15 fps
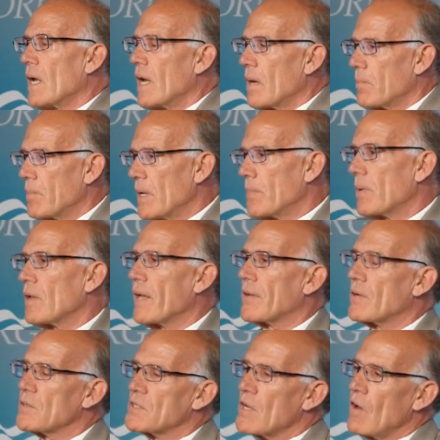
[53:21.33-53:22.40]
And people
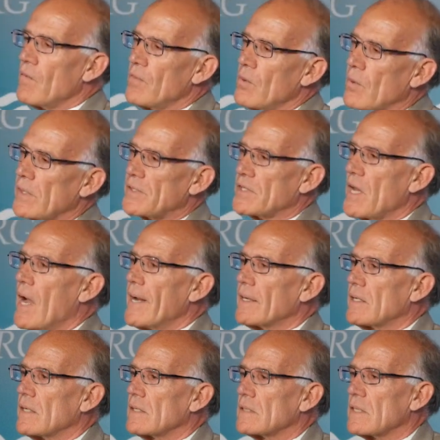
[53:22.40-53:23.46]
like yourself, who are
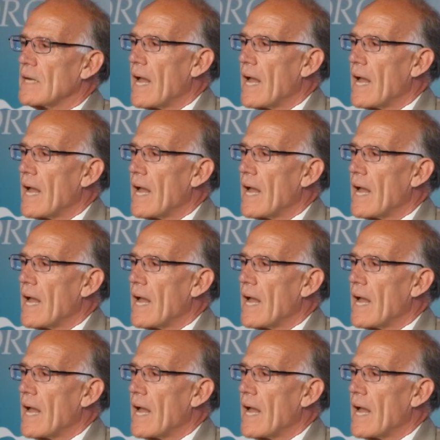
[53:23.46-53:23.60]
scientists